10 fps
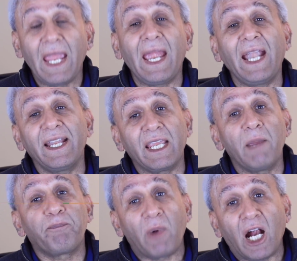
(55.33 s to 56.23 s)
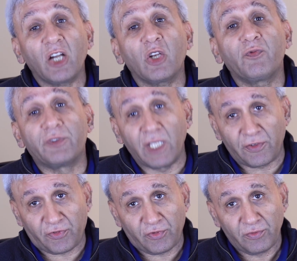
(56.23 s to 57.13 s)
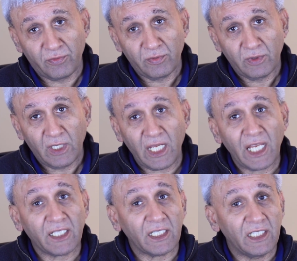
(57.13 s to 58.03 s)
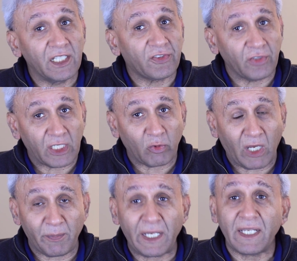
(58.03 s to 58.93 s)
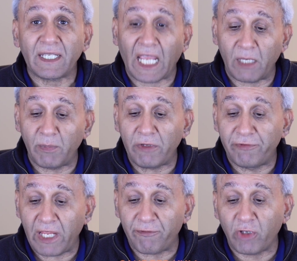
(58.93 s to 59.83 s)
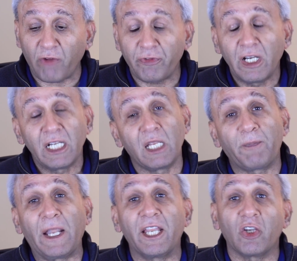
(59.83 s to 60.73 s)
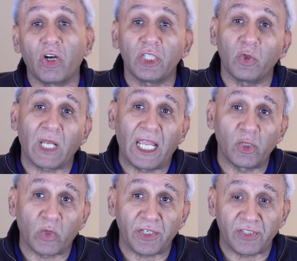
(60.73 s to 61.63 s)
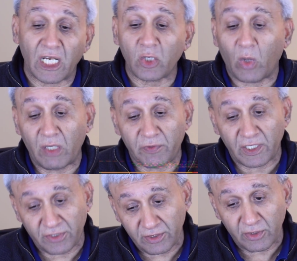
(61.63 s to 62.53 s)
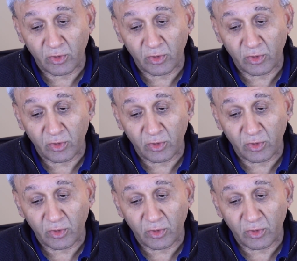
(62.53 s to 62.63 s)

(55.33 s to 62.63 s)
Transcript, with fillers: And a part of this 8 years requirement can be waived off depending on your educational qualification.